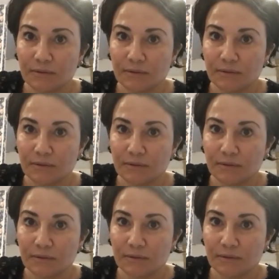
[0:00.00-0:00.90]
The
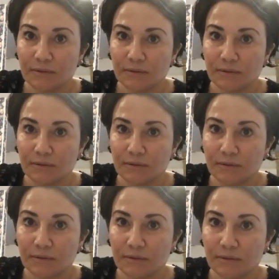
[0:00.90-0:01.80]
percentage of
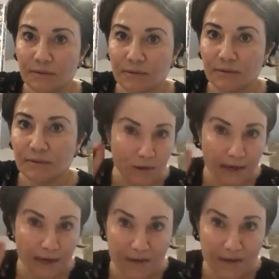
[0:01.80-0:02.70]
Palestinians who live in the mixed
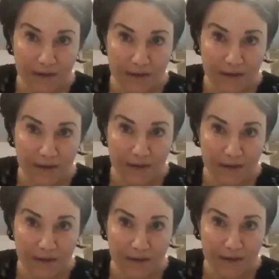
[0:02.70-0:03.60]
town is
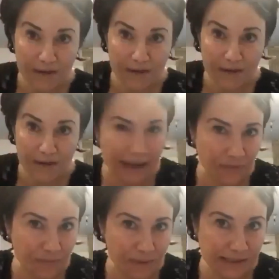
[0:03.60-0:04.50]

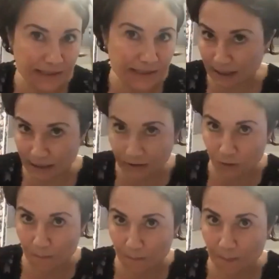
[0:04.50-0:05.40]
11%, not
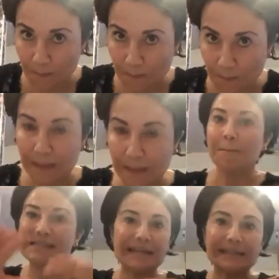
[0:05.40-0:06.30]
more.
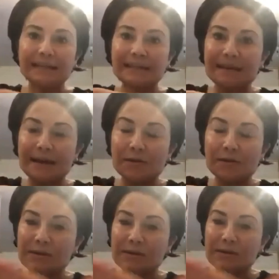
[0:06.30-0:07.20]
But suddenly there
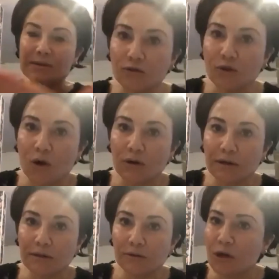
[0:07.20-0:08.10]
was no talk,
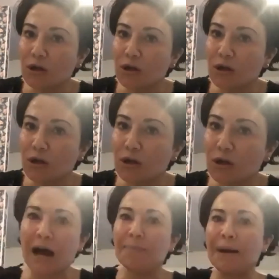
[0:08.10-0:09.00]
no discussion
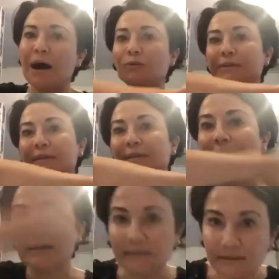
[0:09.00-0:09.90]
about the
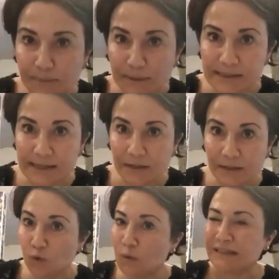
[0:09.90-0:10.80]
90%
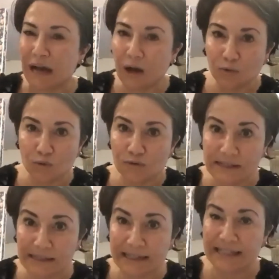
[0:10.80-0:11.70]
who went out of the
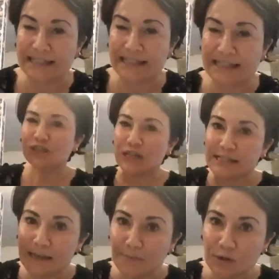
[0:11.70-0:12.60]
street, just
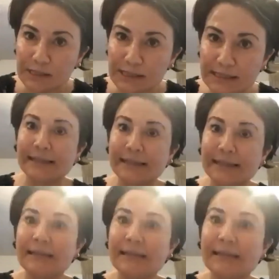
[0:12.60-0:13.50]

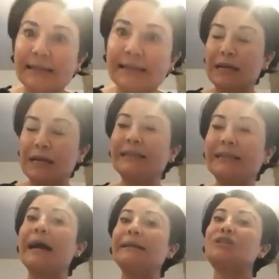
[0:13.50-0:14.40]

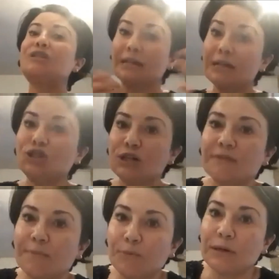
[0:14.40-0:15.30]
demonstrating and
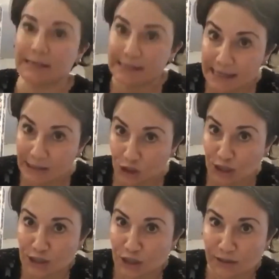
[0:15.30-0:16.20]
challenging the police. Yes,
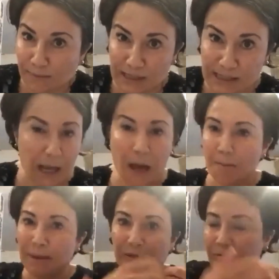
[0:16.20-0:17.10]
challenging the police,
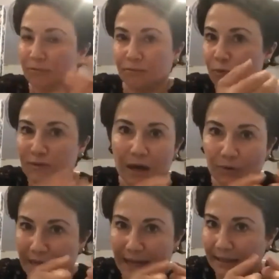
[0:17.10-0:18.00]
but without
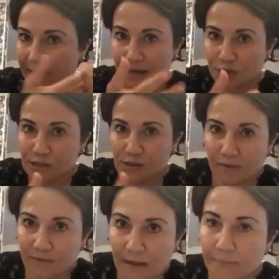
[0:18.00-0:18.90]
any clashes
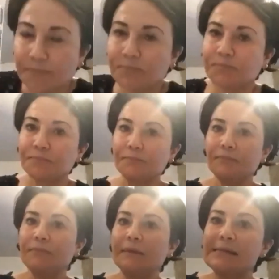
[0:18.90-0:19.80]
with the
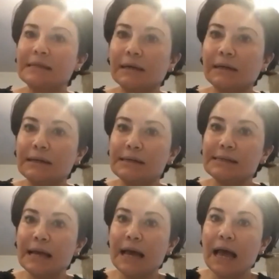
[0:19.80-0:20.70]

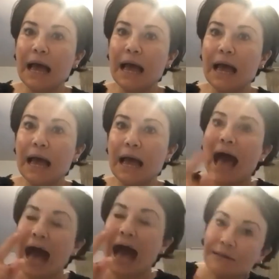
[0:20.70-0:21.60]
Israelis.
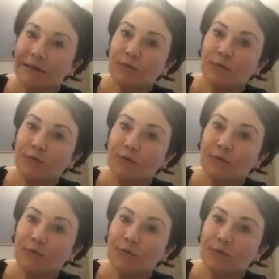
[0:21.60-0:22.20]
And within